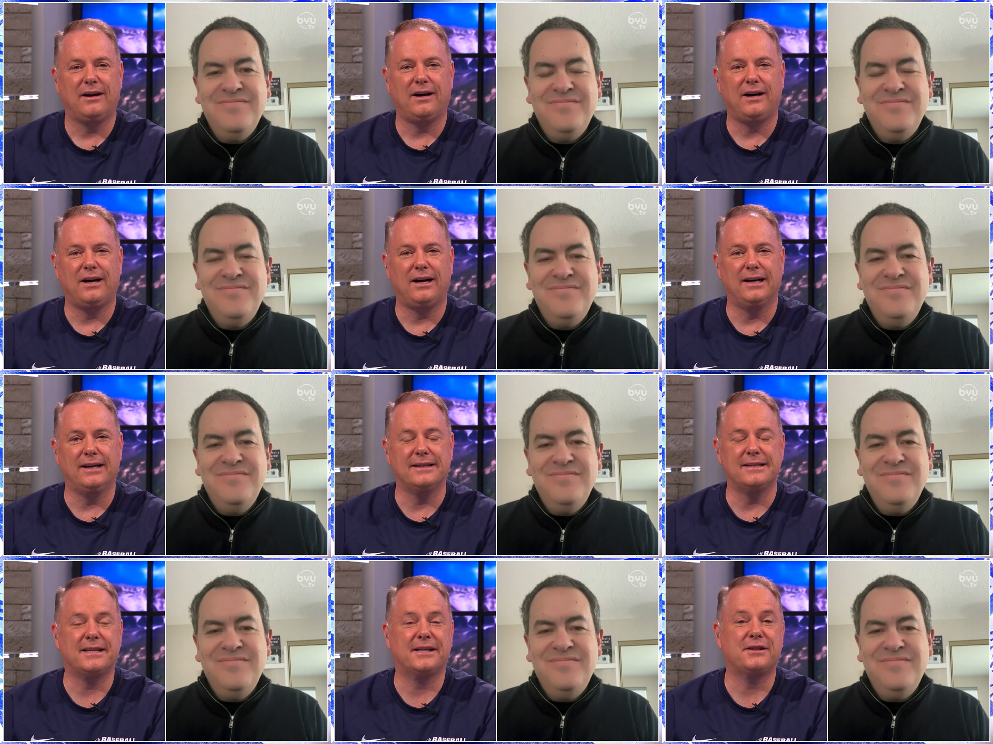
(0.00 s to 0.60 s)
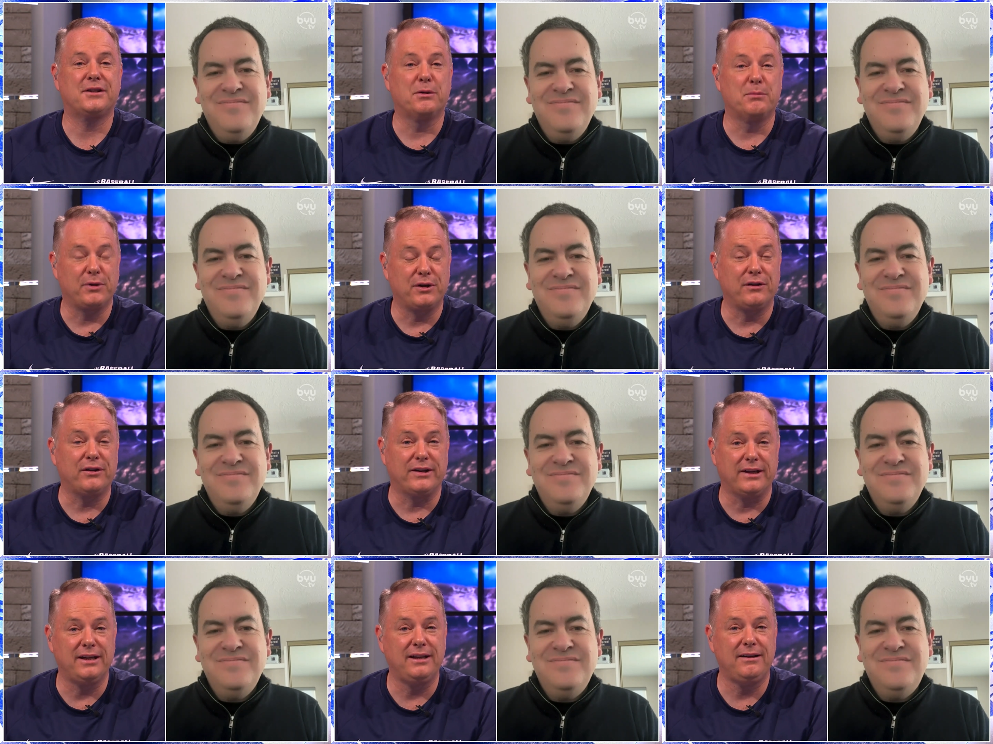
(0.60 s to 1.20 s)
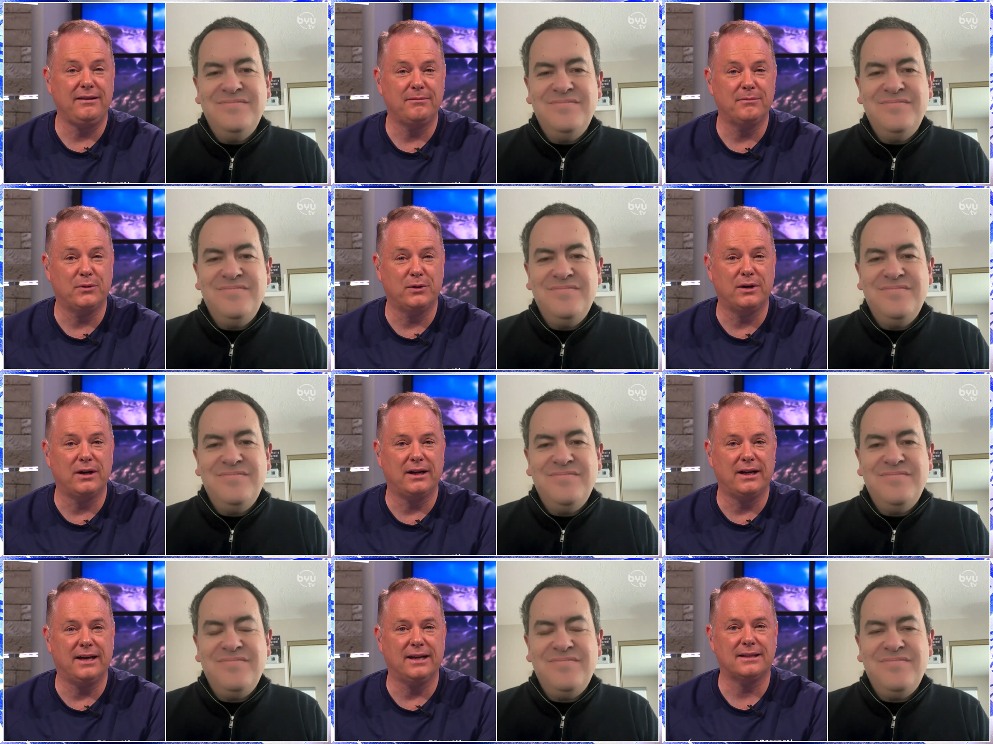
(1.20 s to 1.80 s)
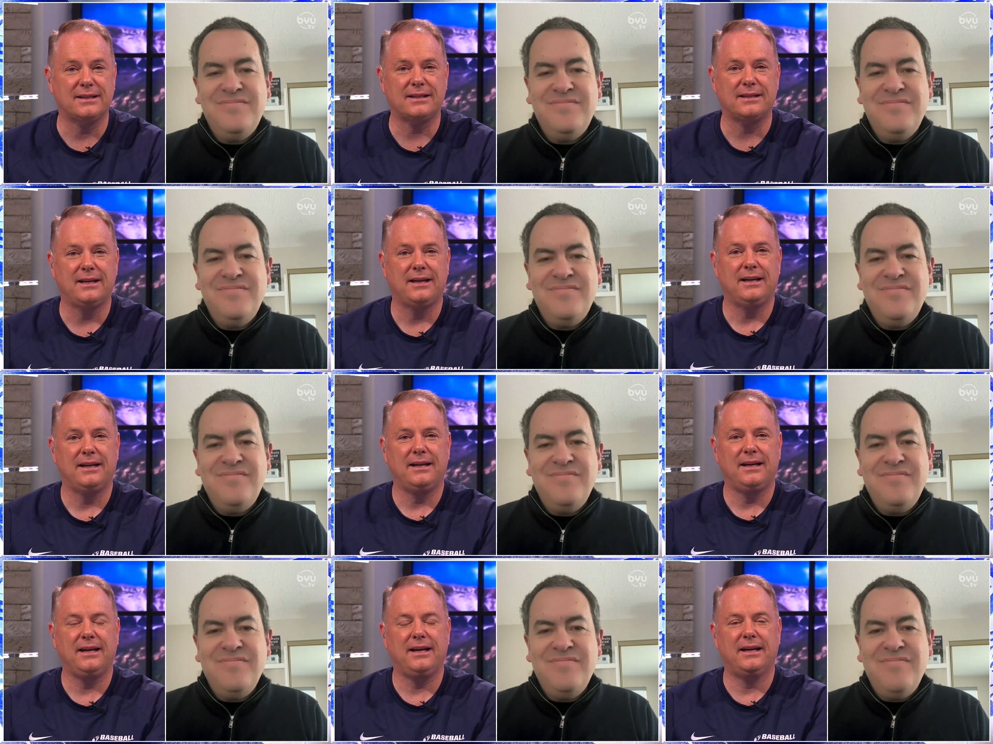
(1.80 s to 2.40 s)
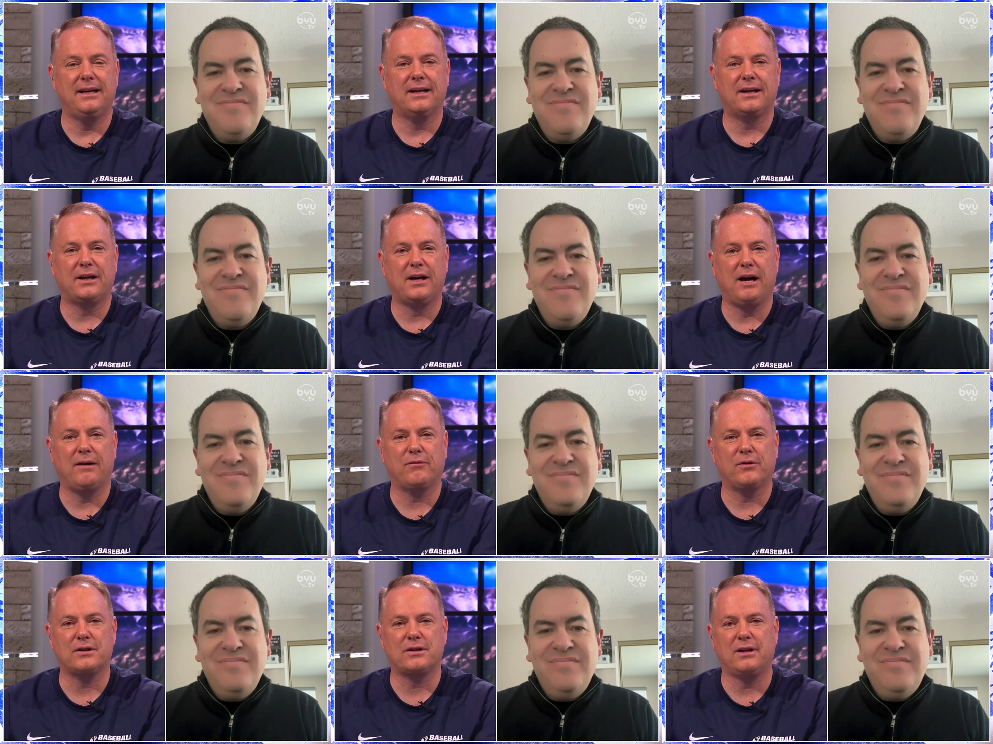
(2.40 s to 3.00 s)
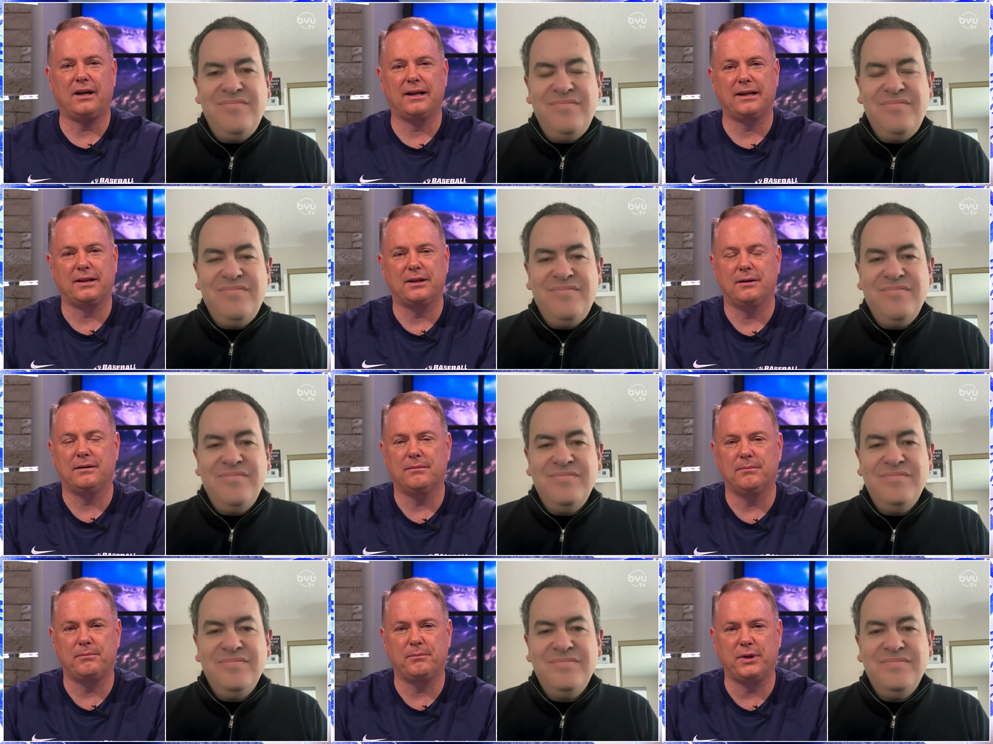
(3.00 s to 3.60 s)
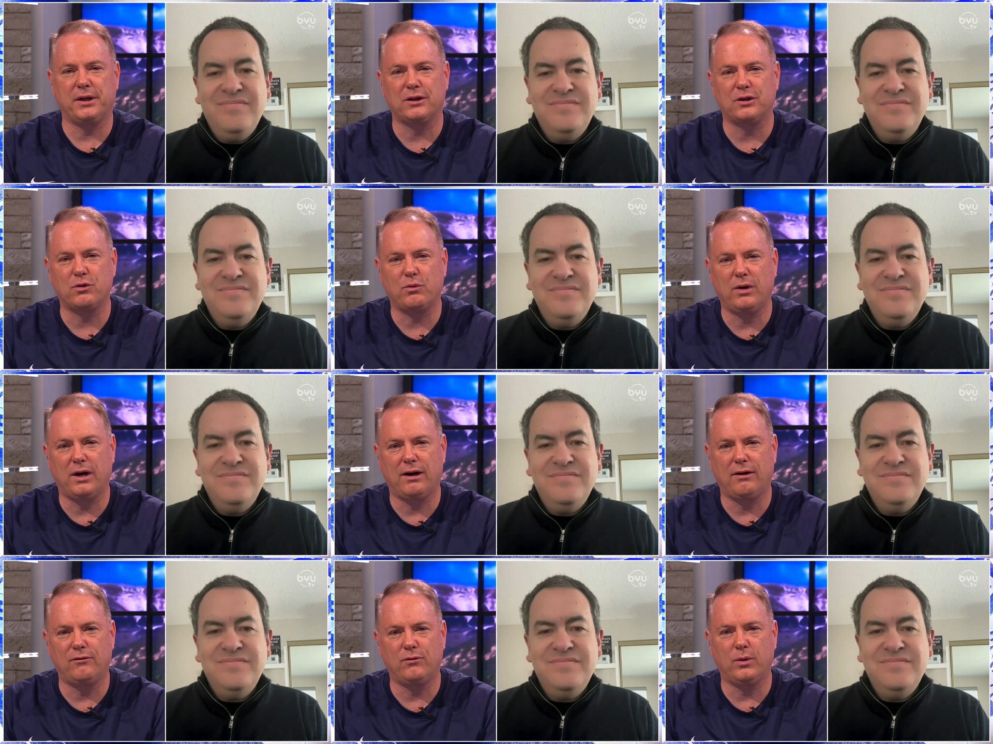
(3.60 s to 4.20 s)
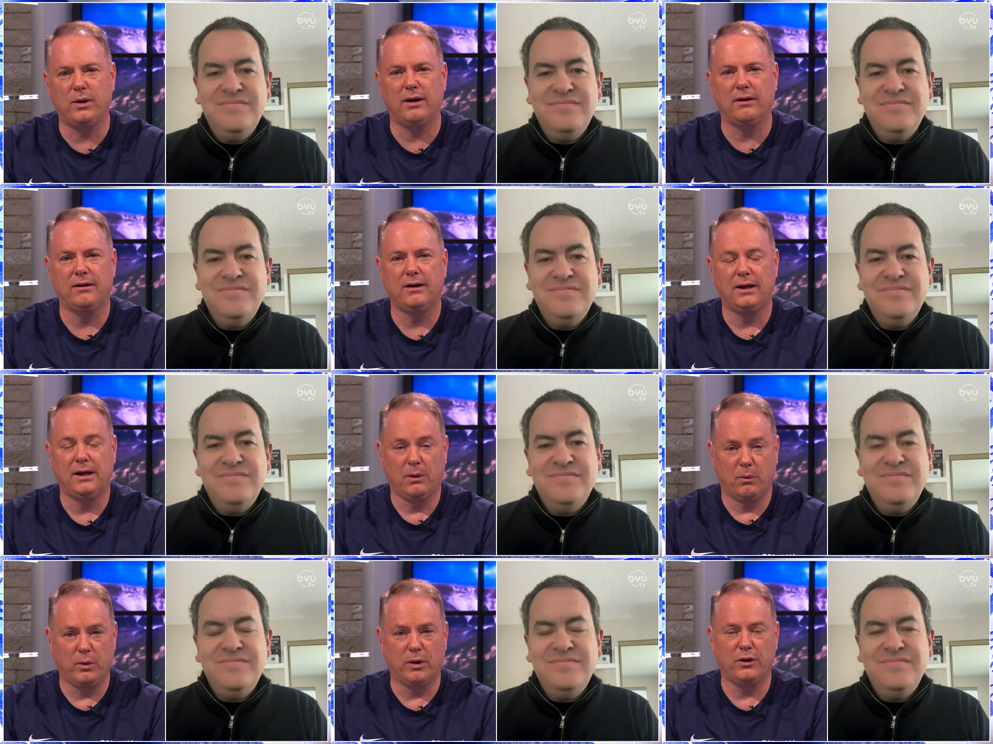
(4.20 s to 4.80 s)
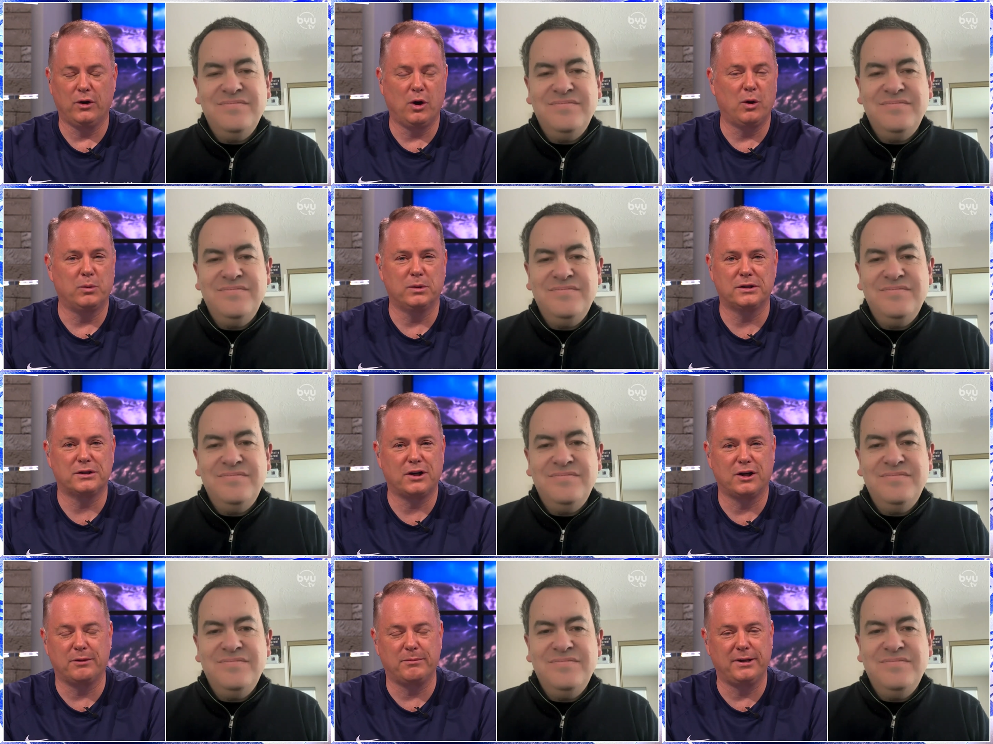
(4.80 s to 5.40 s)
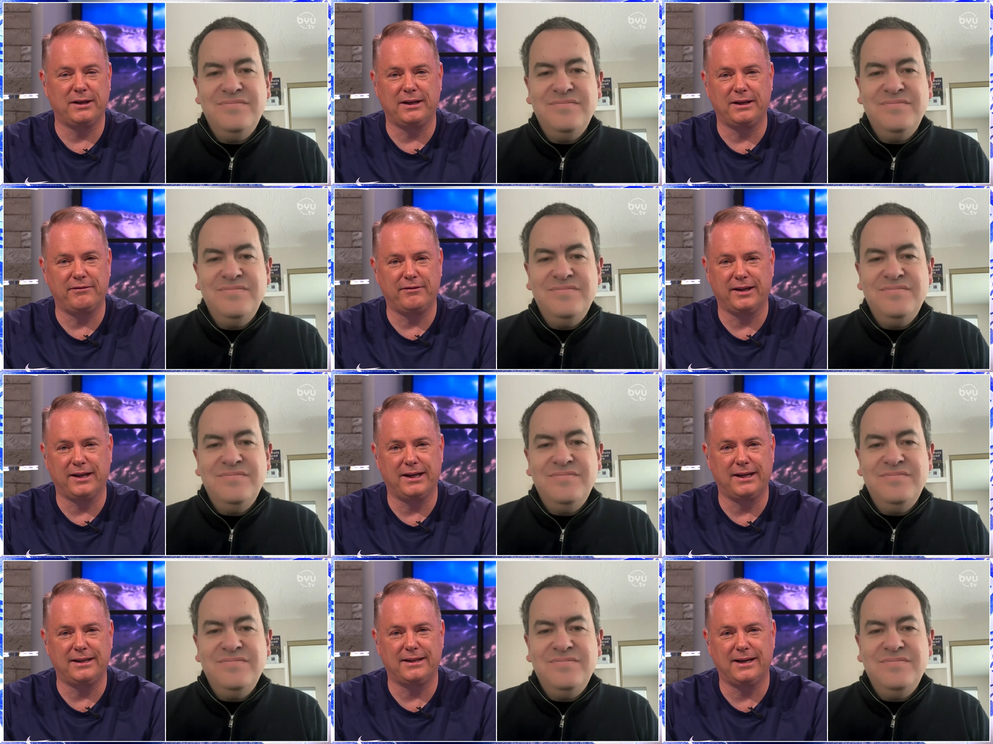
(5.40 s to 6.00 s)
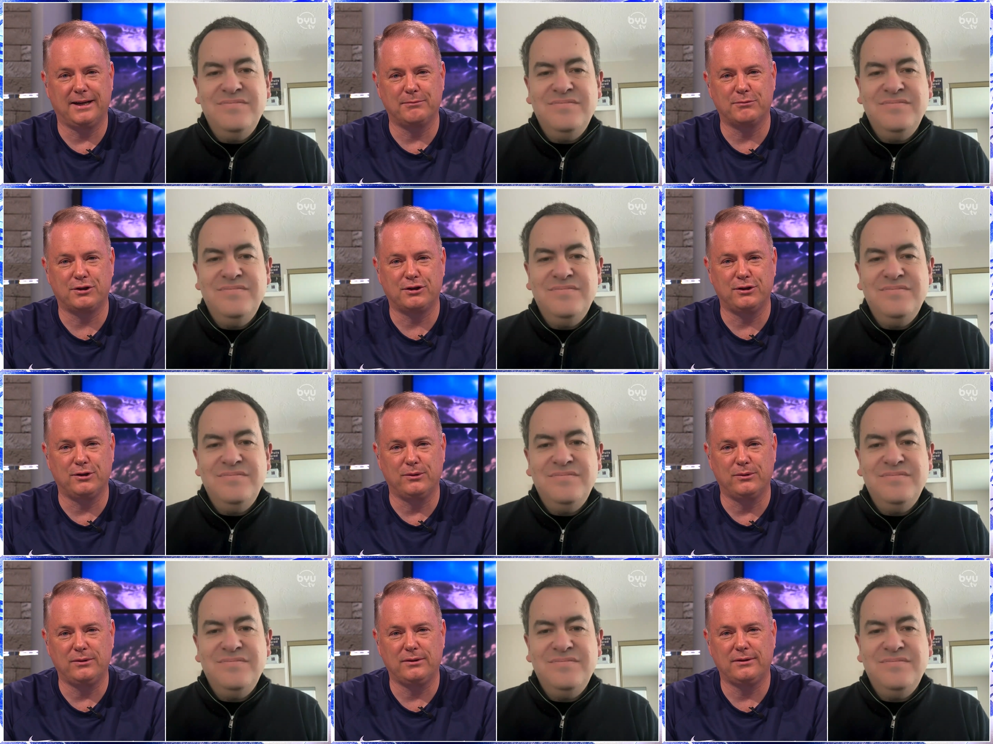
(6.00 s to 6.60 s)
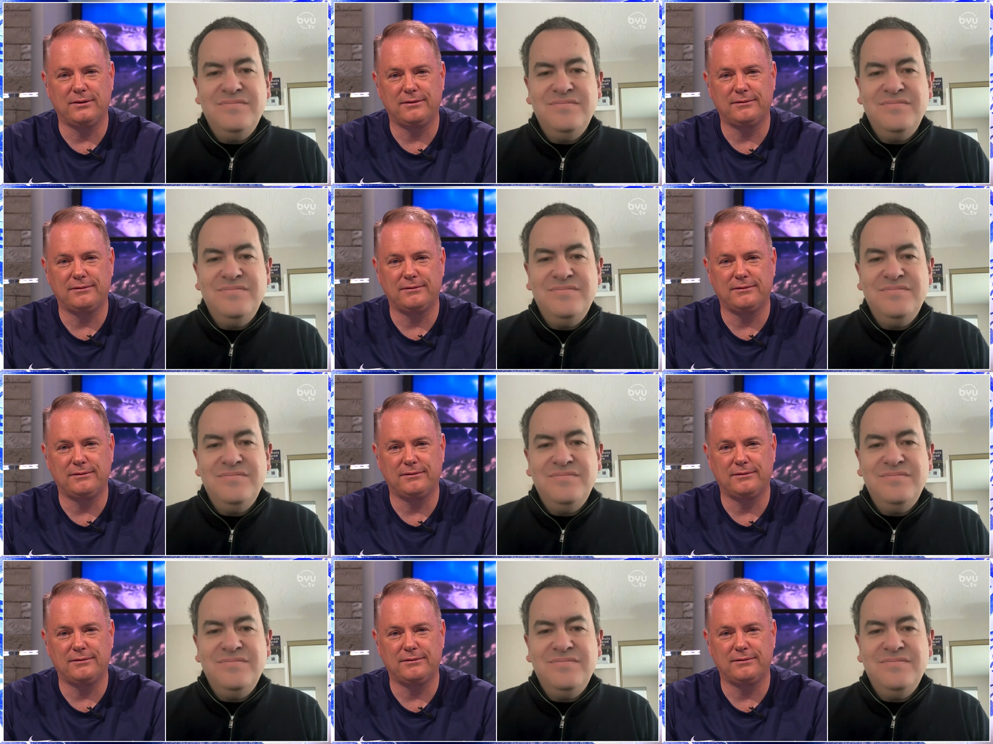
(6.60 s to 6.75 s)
Speaker 1: on stability, more or less, in a conference like the Big 12 where, where no one's going to be leaving anytime soon?